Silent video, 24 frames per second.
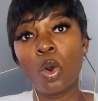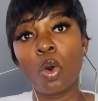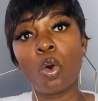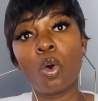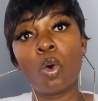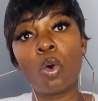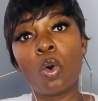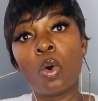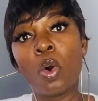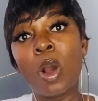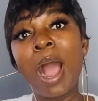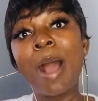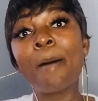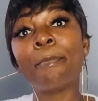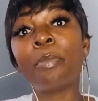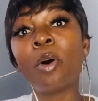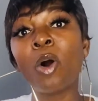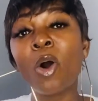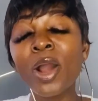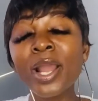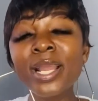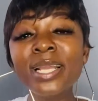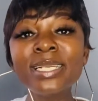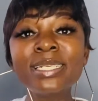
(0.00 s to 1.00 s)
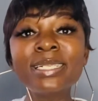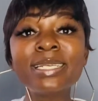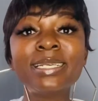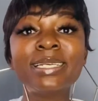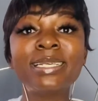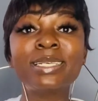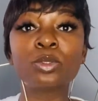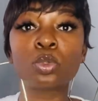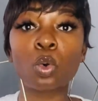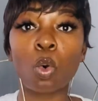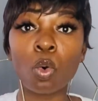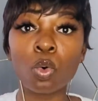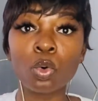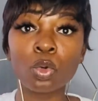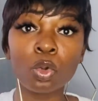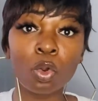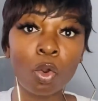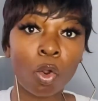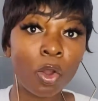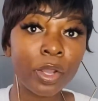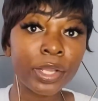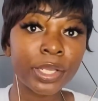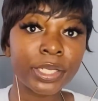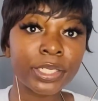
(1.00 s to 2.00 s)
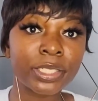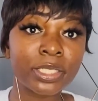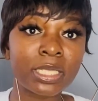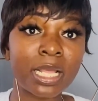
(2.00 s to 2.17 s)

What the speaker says: or appoint his own lawyers